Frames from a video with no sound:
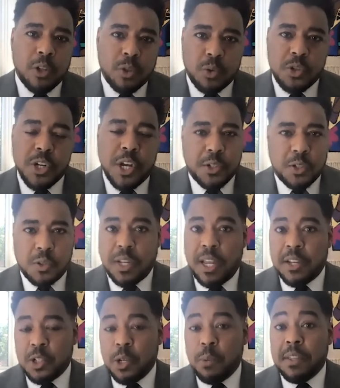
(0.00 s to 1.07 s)
racial justice
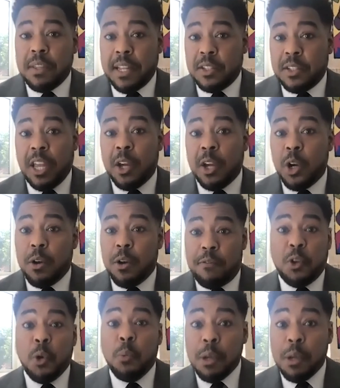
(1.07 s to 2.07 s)
as something that, say, a few